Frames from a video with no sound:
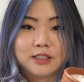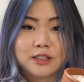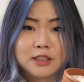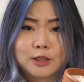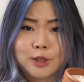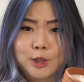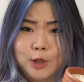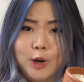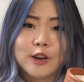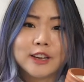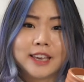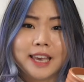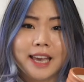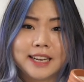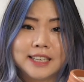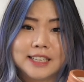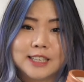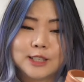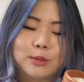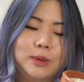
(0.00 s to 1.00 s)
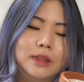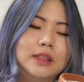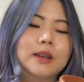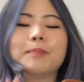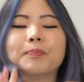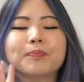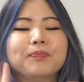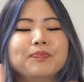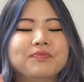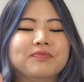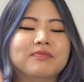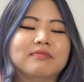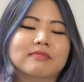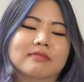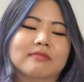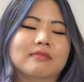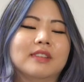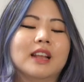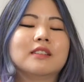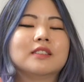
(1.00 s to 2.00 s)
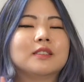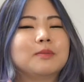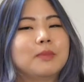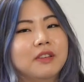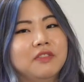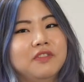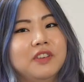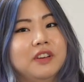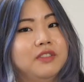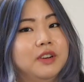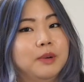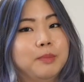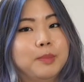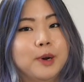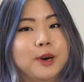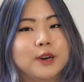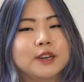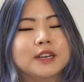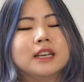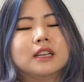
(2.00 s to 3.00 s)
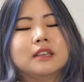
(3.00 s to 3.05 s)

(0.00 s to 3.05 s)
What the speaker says: the star candies with them. It's my favorite part.